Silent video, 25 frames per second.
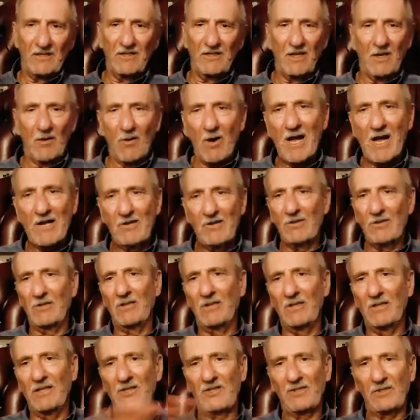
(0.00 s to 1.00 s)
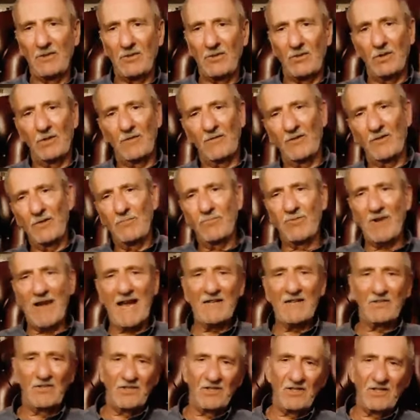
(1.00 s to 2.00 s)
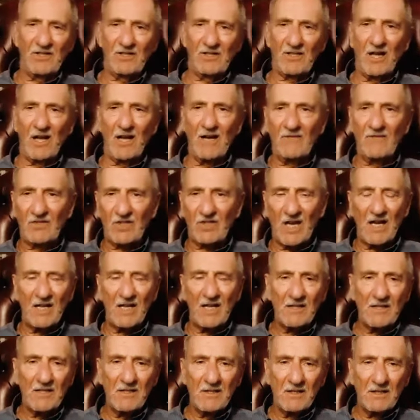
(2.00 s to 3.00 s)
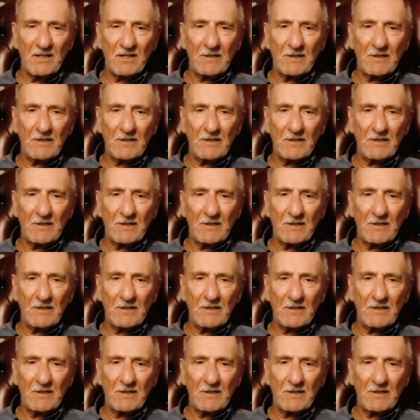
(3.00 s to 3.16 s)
You know, I could list a good few practices I've done